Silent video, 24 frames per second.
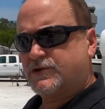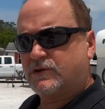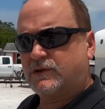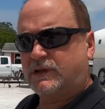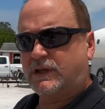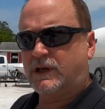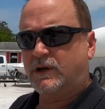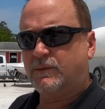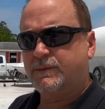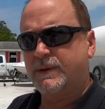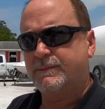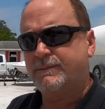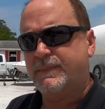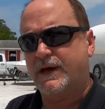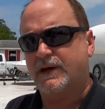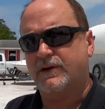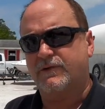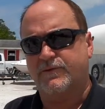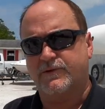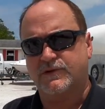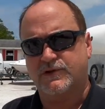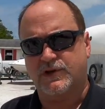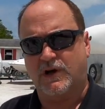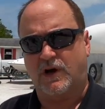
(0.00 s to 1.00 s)
are a little bit
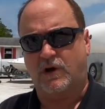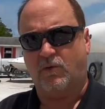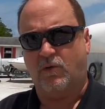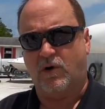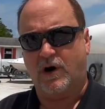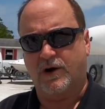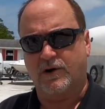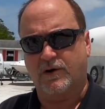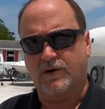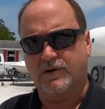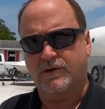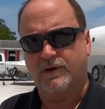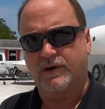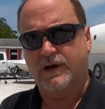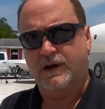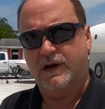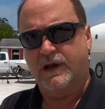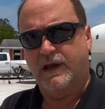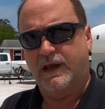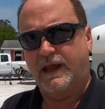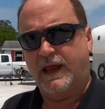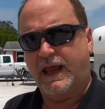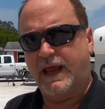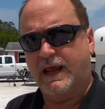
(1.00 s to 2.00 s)
better for salt water,
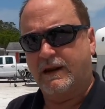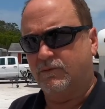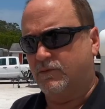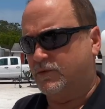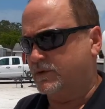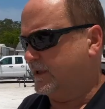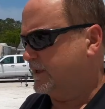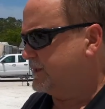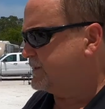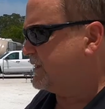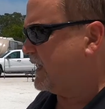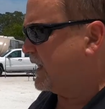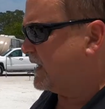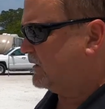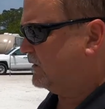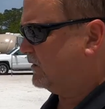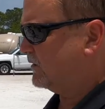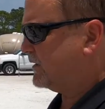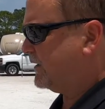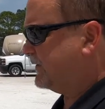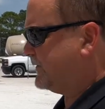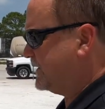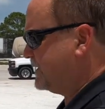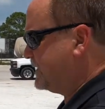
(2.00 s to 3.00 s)
and let's take a
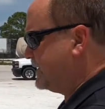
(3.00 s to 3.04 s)
look at the